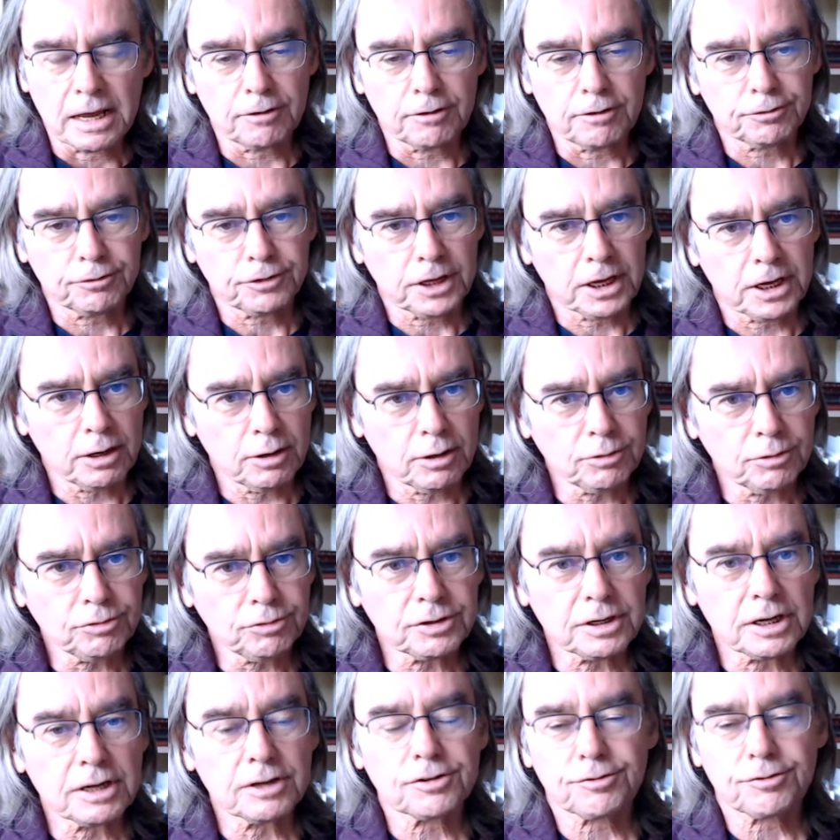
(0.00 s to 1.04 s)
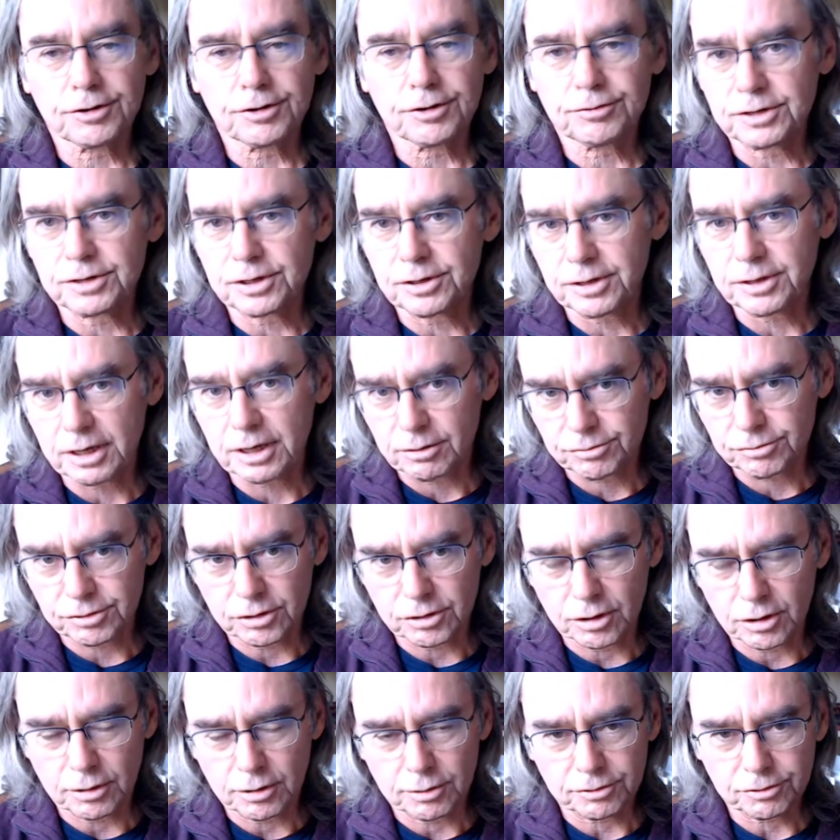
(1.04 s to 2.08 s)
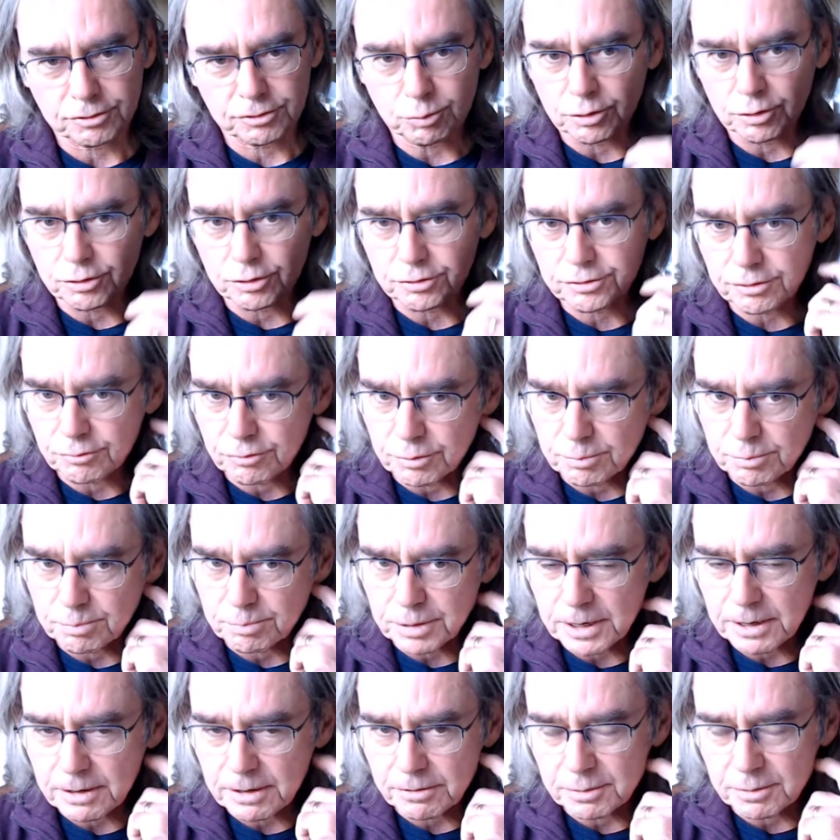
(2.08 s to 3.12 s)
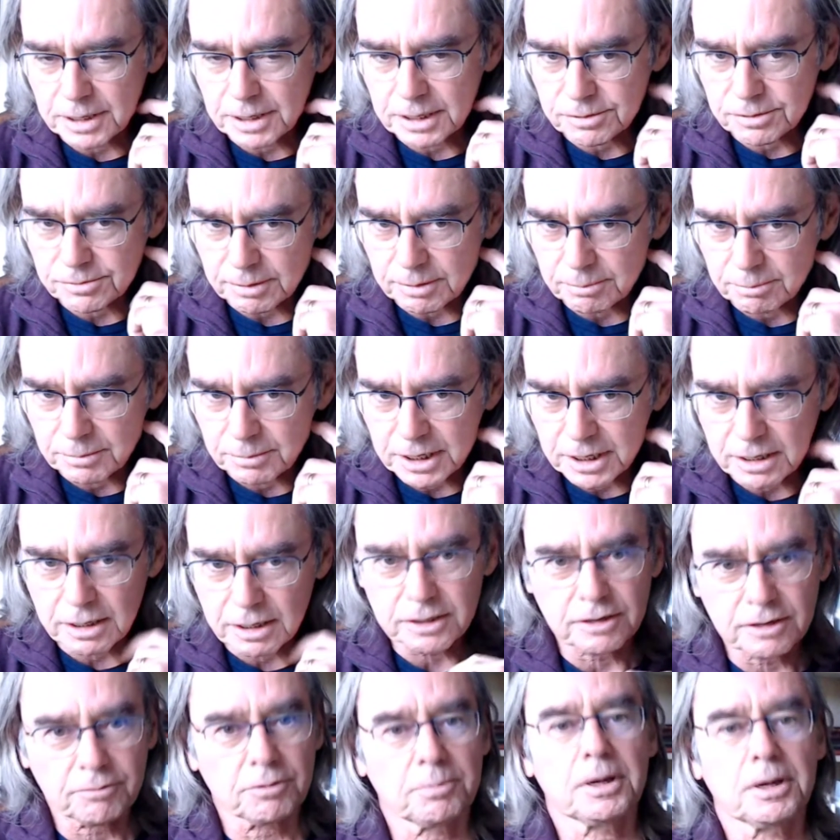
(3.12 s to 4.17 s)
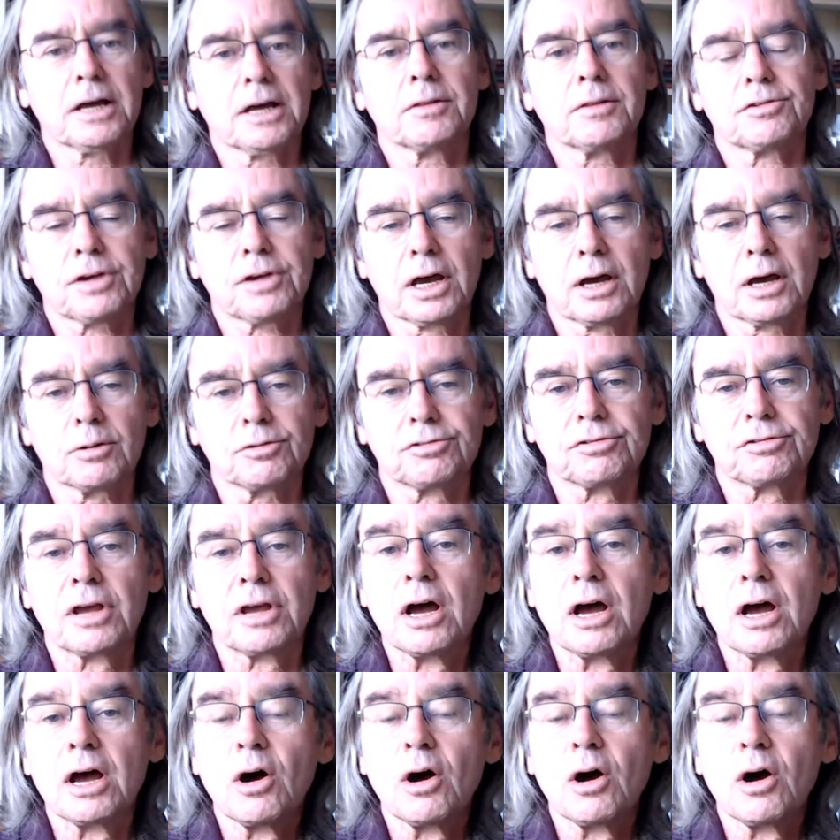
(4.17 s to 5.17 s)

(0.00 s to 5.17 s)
If the house needs $50,000 worth of repair, you might say, man, I'd never buy this house.